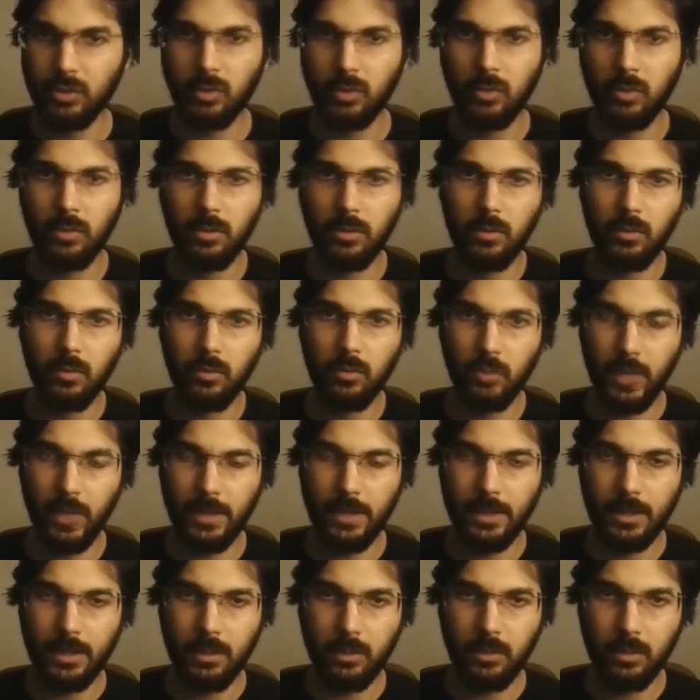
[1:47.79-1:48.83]
So
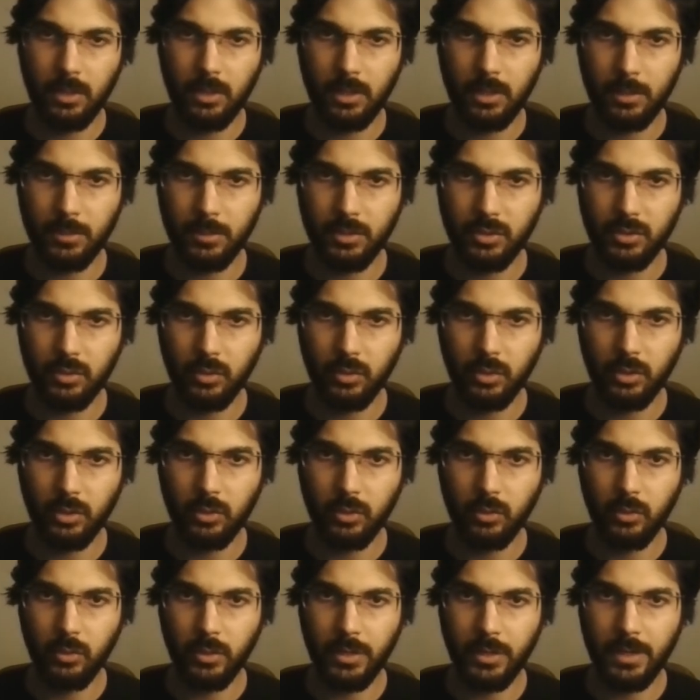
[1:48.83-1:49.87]
right now I'm just going
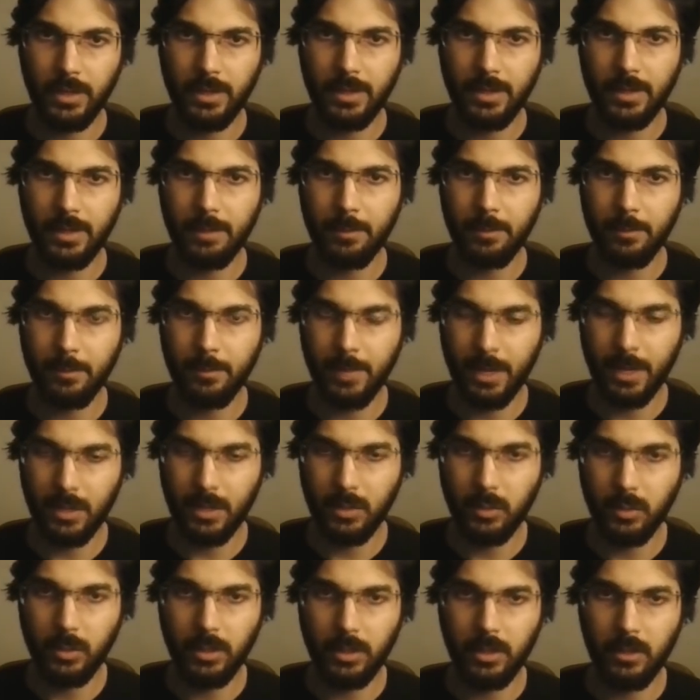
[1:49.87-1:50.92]
to create a
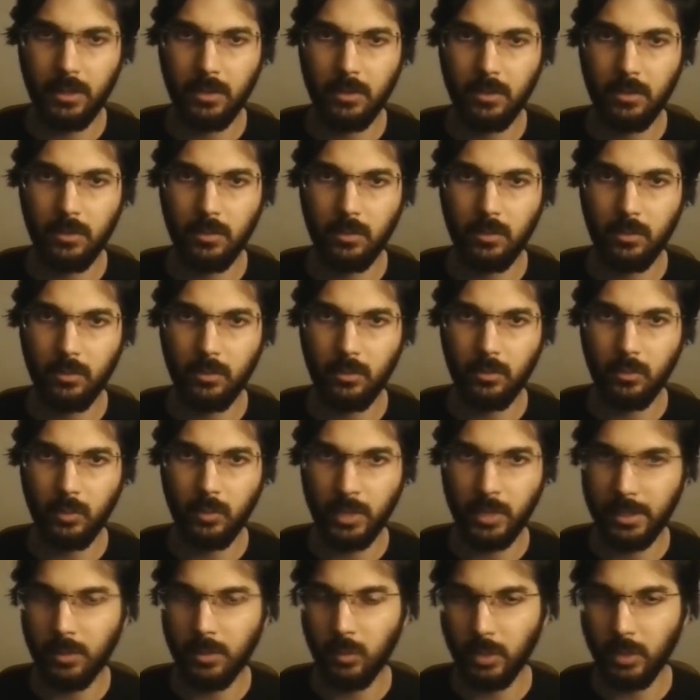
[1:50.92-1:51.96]
pathway
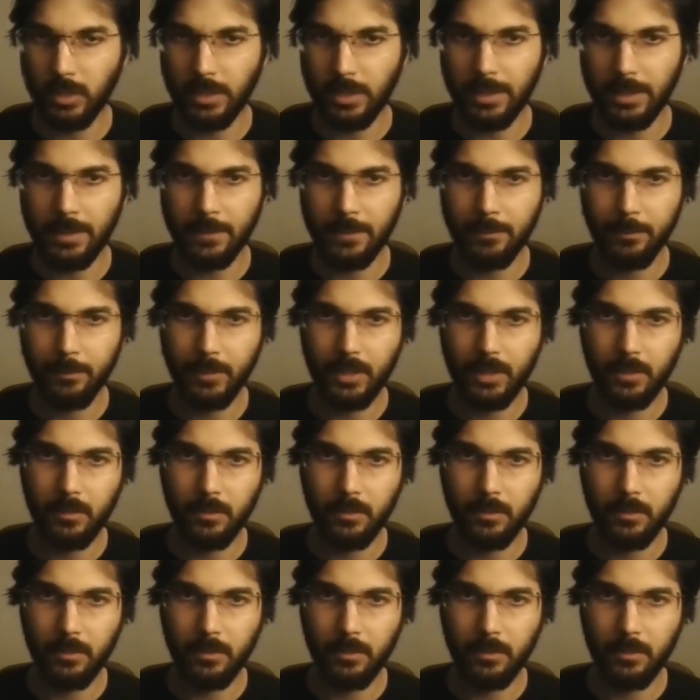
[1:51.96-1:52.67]
very quickly,